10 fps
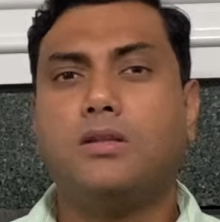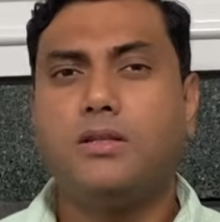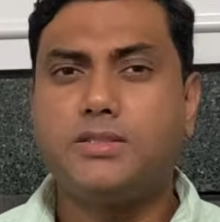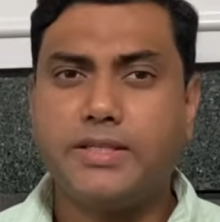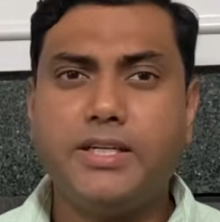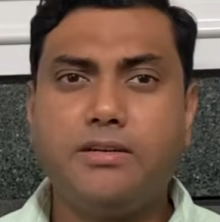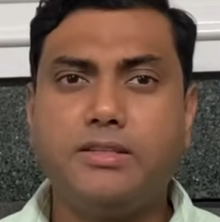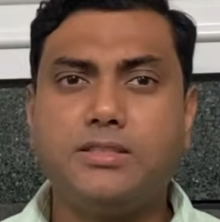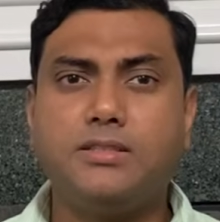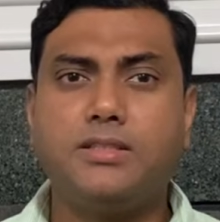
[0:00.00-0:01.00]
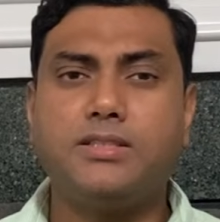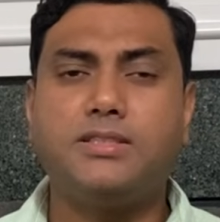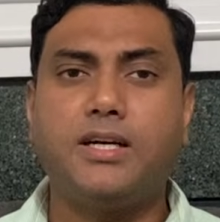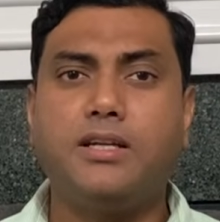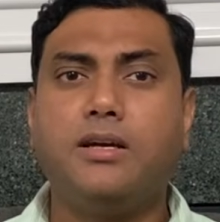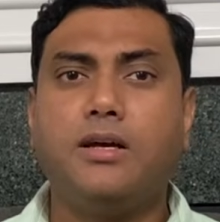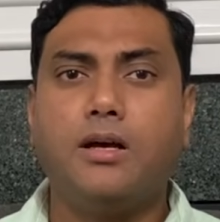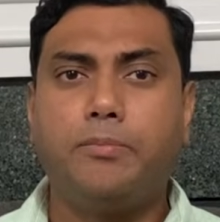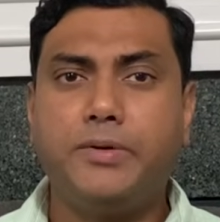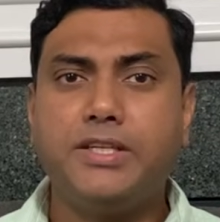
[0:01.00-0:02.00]
The second reason is that
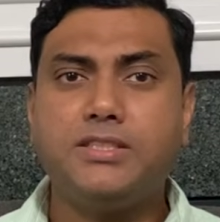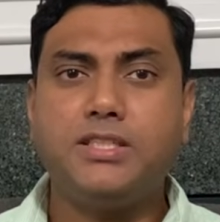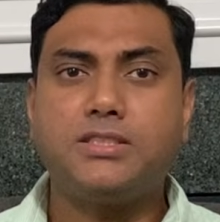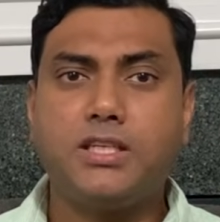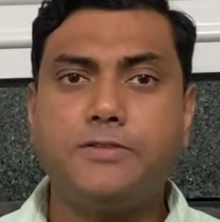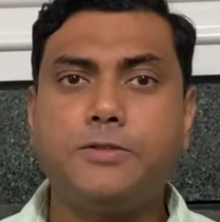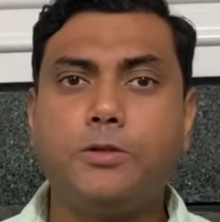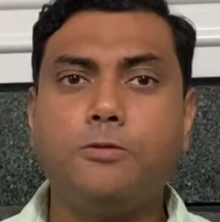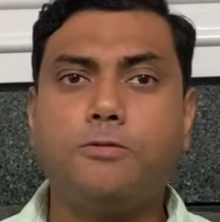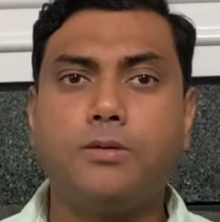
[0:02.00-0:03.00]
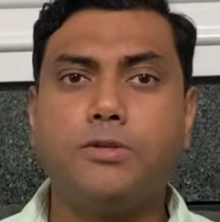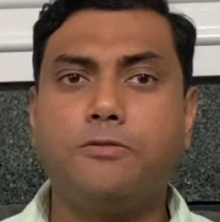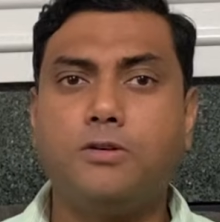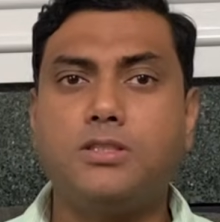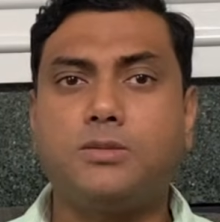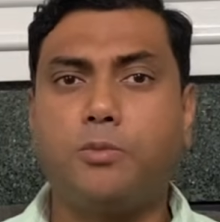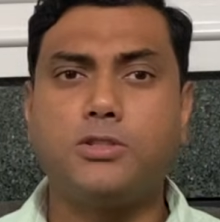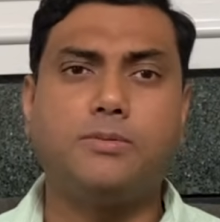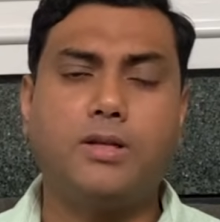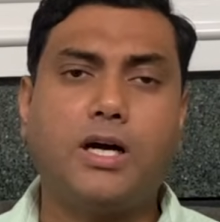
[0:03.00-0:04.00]
a PhD saves you from the worst
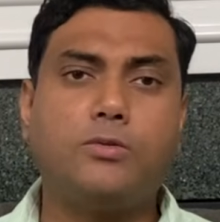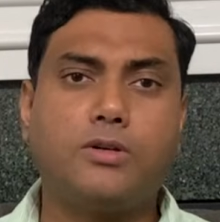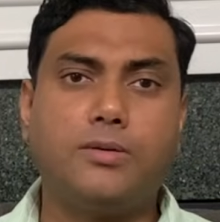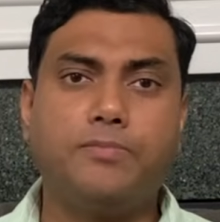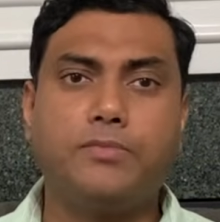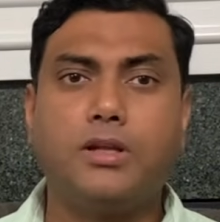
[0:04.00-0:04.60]
possible outcome.